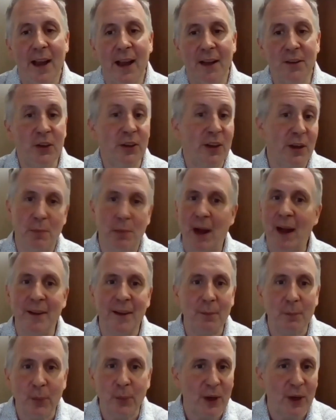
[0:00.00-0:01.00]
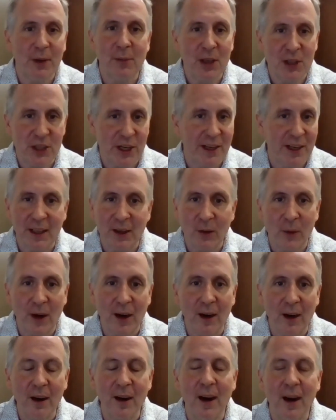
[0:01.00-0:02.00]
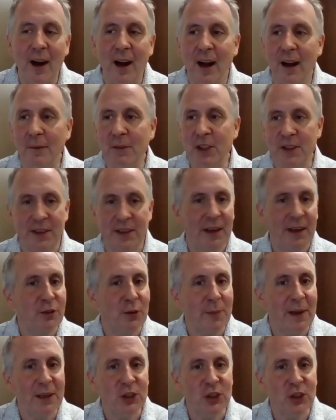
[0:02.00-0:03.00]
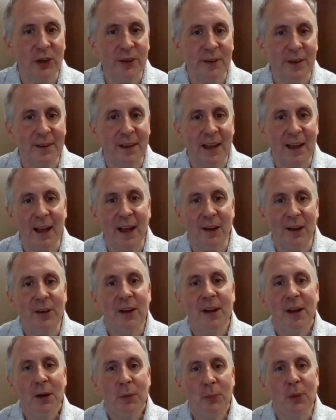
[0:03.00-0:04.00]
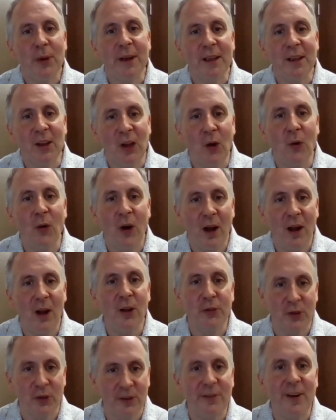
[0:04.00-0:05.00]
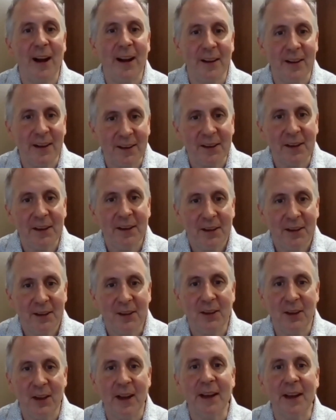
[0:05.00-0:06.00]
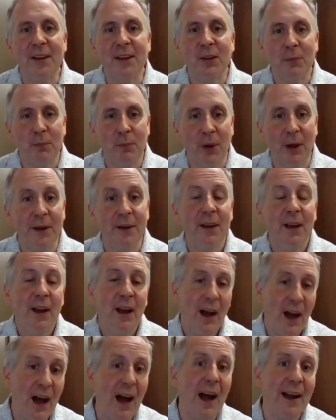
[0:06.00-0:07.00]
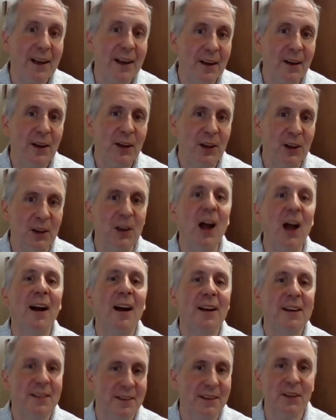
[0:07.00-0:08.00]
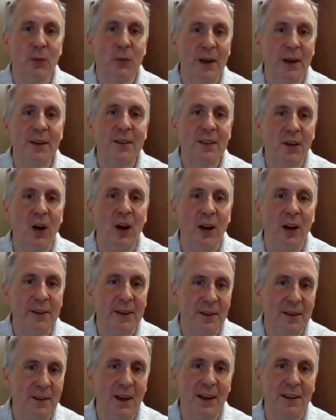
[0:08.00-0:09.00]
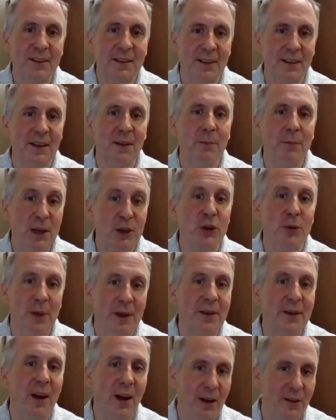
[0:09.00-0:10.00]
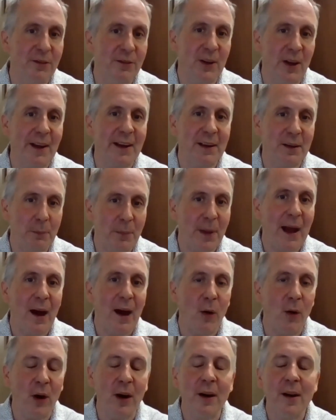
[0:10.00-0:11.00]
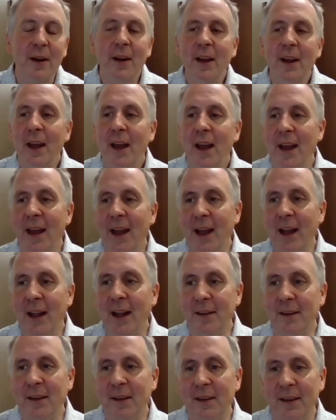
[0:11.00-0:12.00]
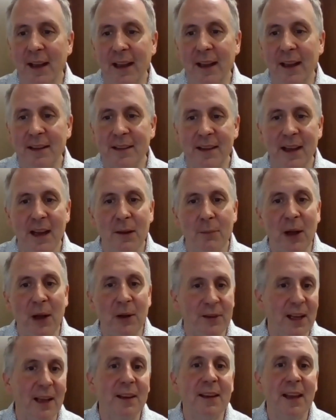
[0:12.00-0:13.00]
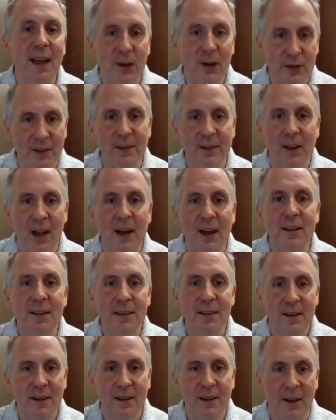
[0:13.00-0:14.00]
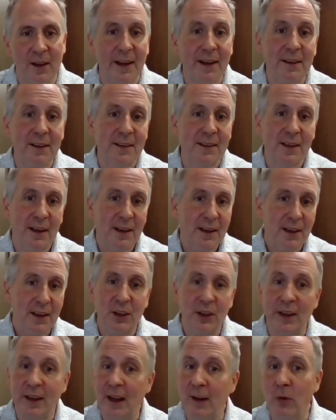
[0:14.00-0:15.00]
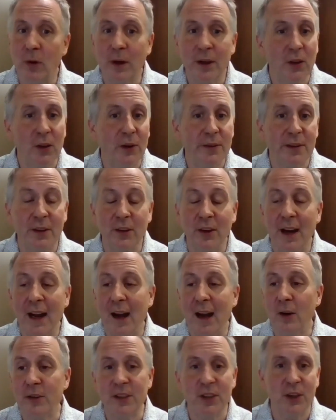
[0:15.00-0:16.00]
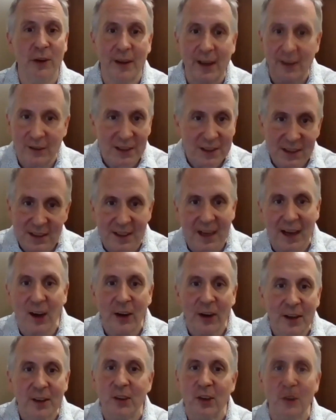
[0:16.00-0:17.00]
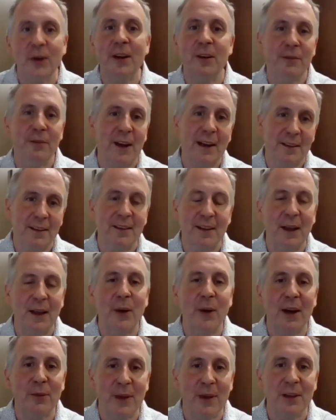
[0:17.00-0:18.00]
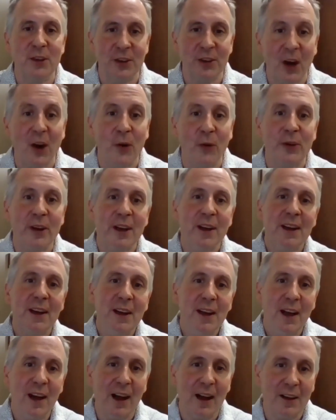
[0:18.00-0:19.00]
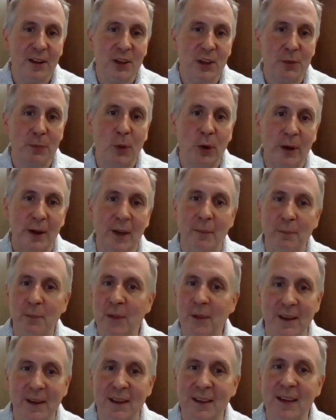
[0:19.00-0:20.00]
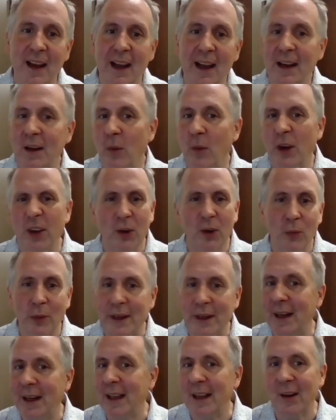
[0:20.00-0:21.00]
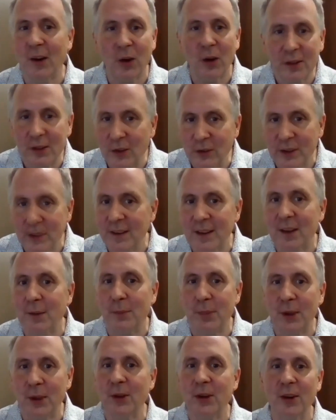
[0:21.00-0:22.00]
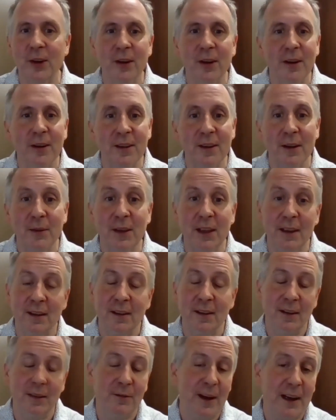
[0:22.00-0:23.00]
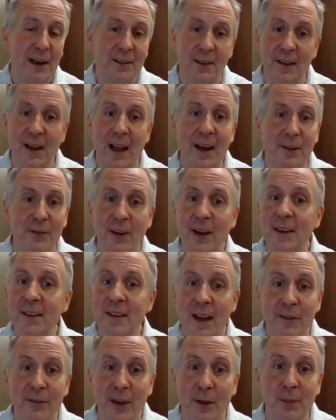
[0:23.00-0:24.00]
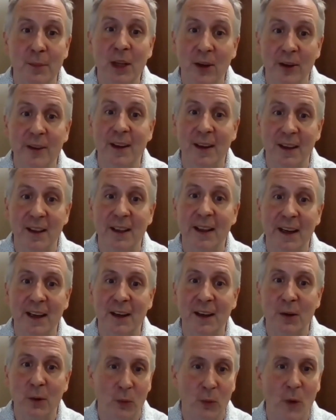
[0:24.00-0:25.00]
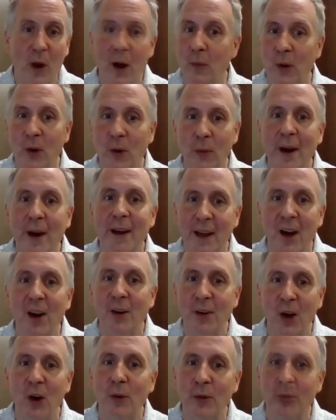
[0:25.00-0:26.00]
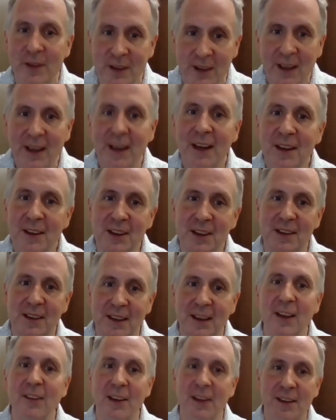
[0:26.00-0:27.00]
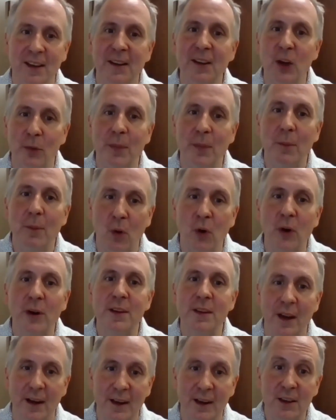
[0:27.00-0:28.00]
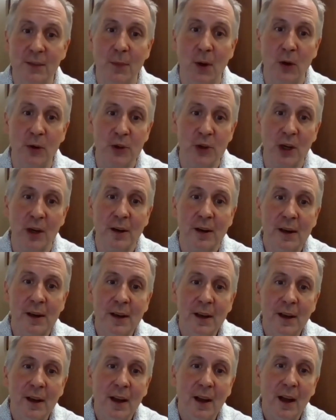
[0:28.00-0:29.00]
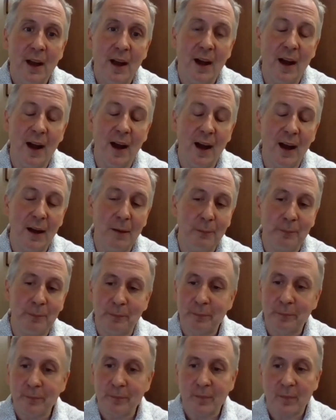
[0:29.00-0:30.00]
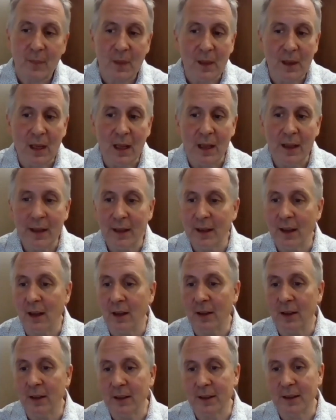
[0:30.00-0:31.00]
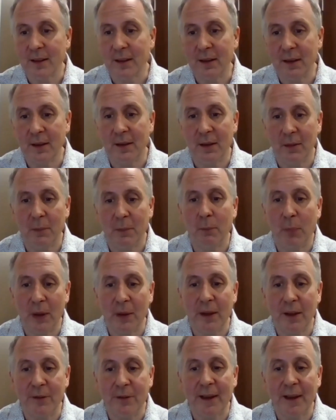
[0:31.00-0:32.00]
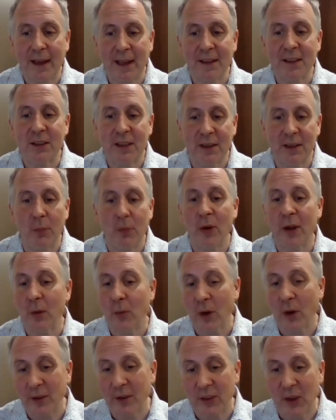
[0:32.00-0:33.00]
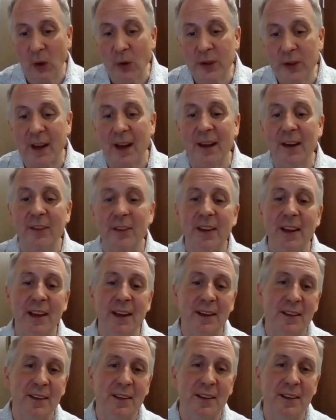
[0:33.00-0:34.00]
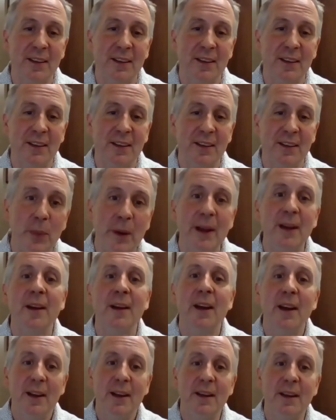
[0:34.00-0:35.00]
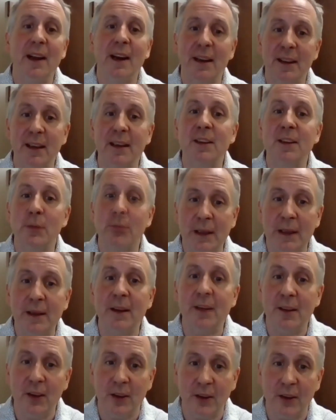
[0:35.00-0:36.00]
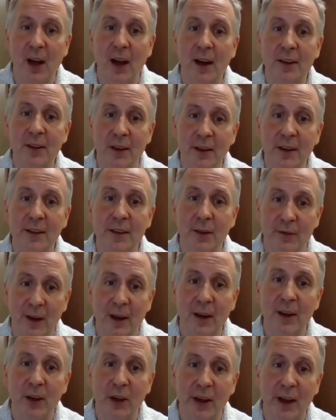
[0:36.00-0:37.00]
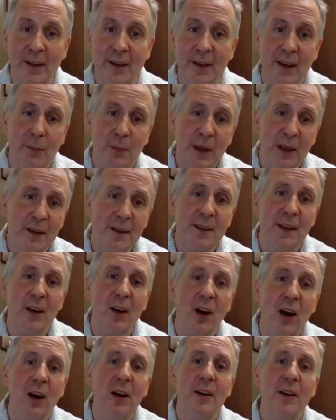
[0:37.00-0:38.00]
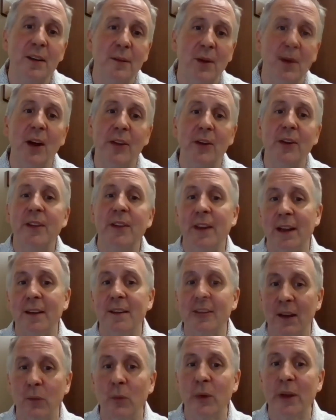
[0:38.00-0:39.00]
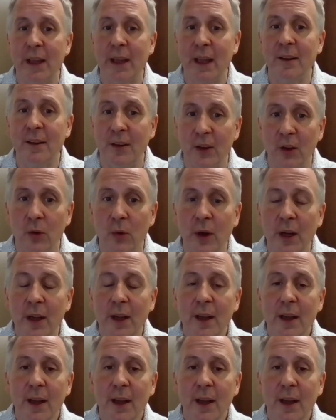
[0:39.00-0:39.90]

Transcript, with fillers: And you can buy them pretty much anywhere. Um, you just have to make sure that they have pretty low ultraviolet light but high lux is what it's called. Lux is a measurement of light power. And they say about 10,000 lux lights. You can have one of those in your house. You don't have to stare into it. In fact, they recommend you don't. Uh, you just put it up to the side where you're reading or using the computer or something. In fact, a lot of us have them here in the clinic while we're writing our notes just to give us a little bit more sun exposure. Um, yeah, but if it gets to the point where those kind of things aren't helping, then I think speaking to your doctor is a very good idea because there are some other things that we can do